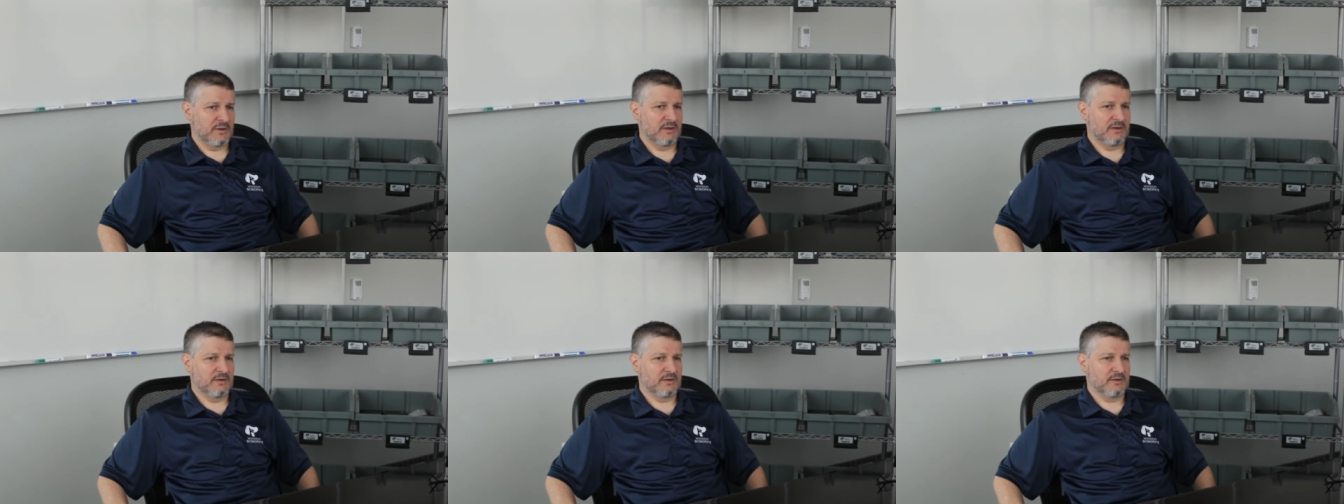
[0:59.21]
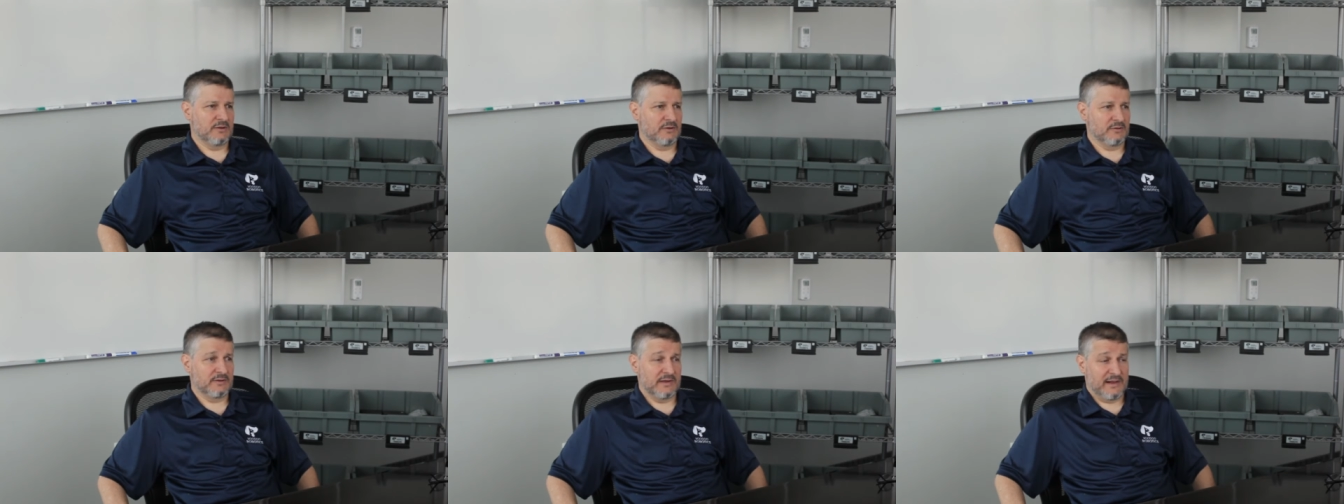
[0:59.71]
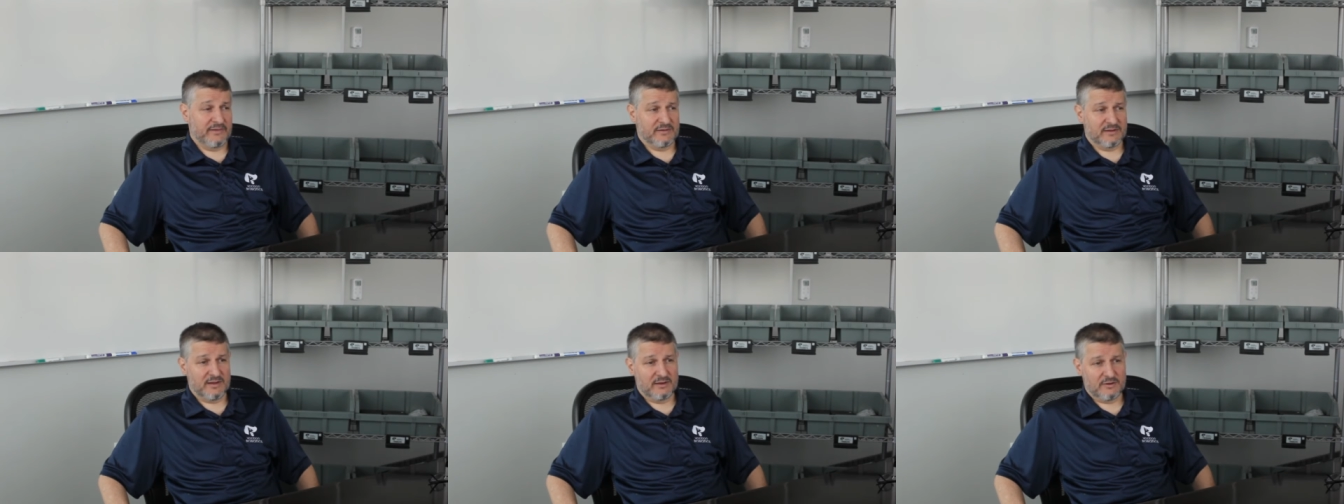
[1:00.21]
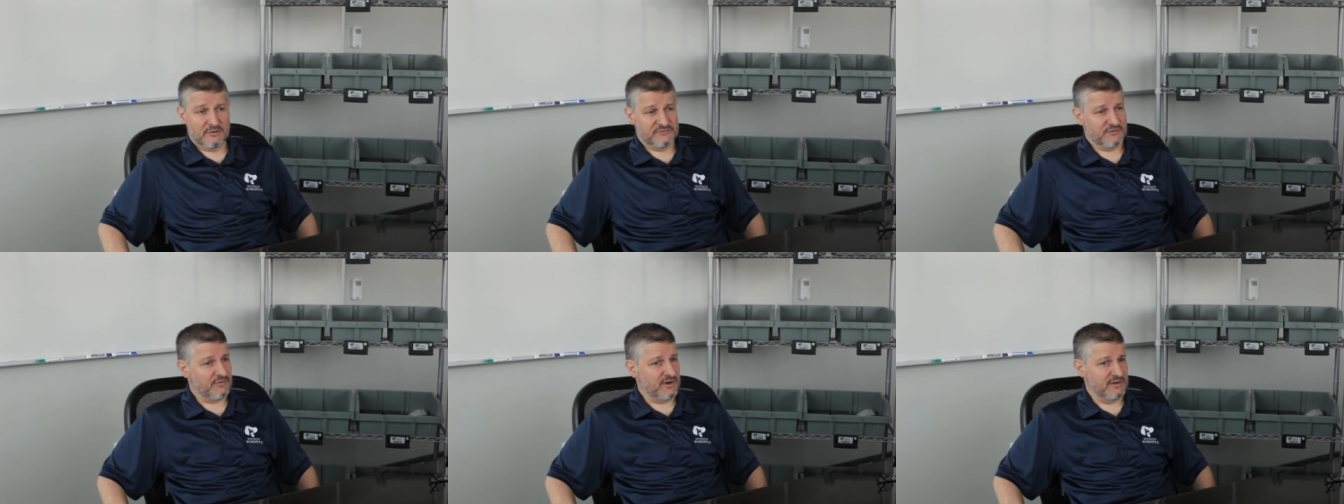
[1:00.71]
And I think Kenco
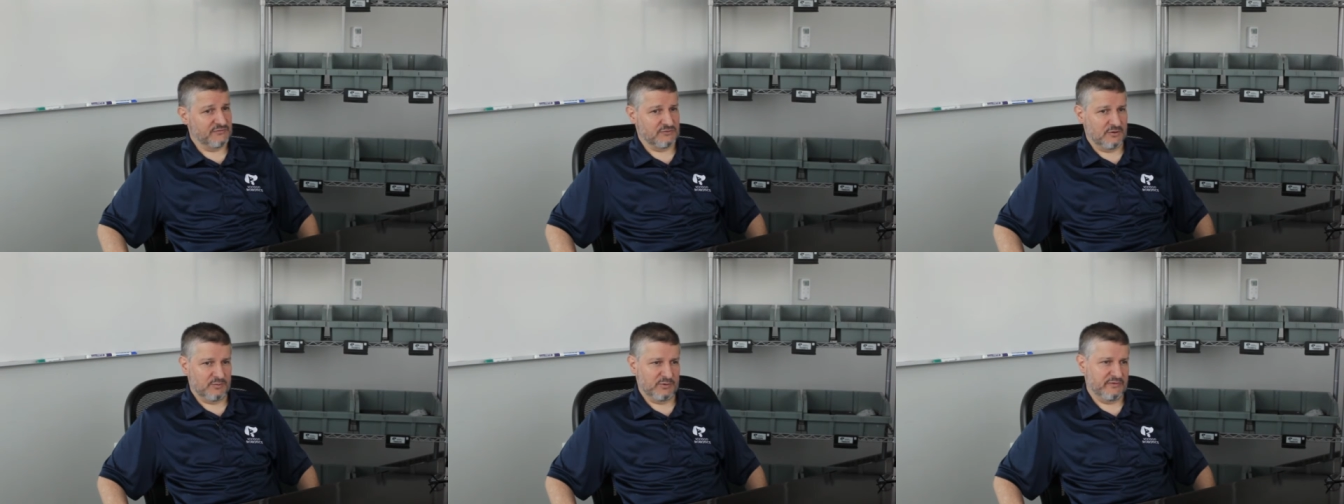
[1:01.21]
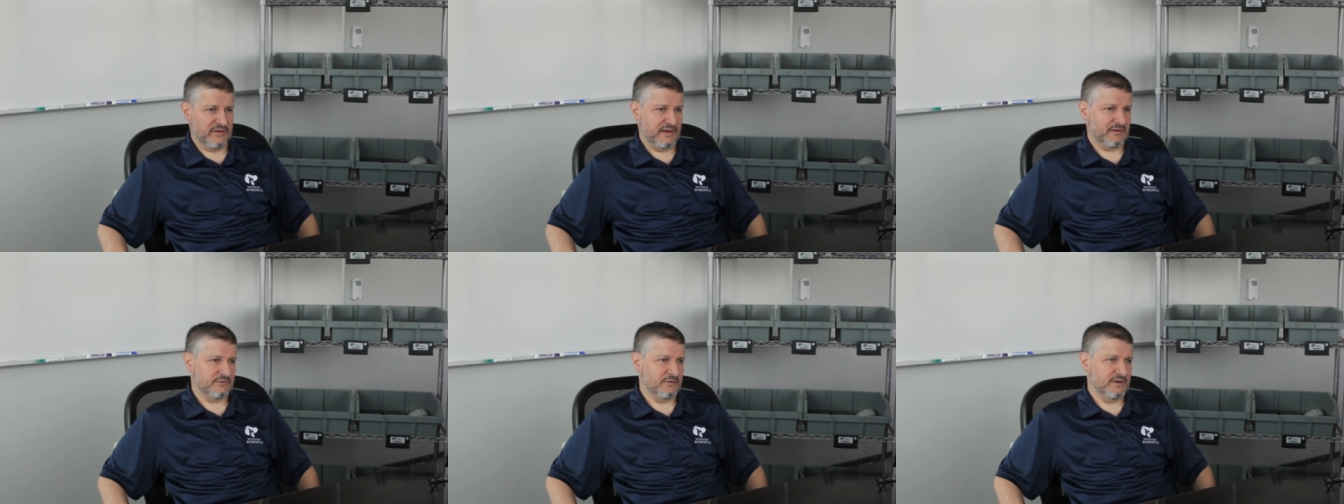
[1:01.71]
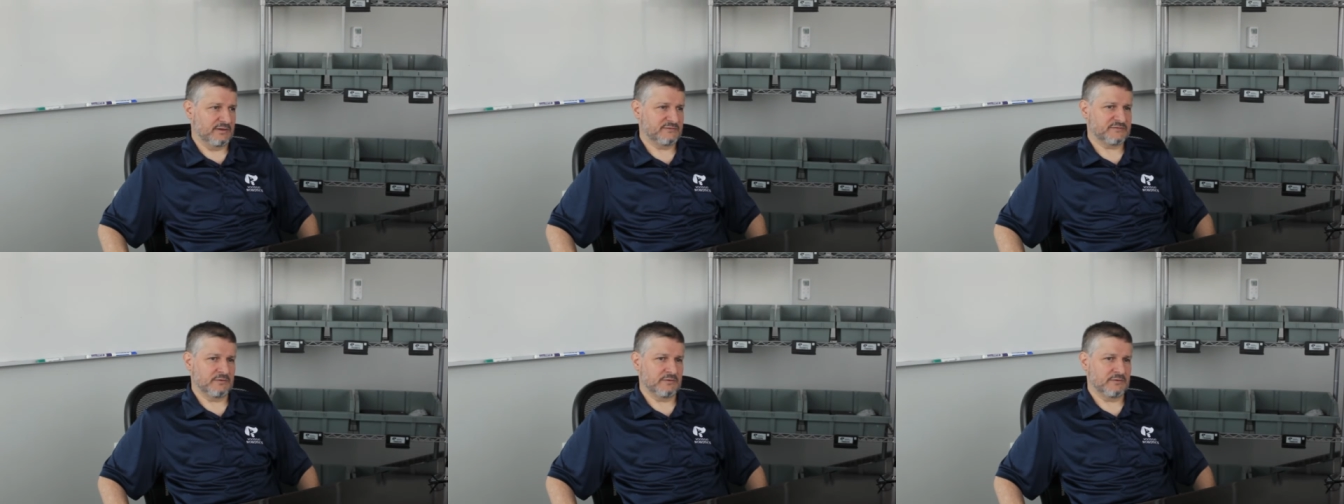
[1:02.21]
is a great example of that, right?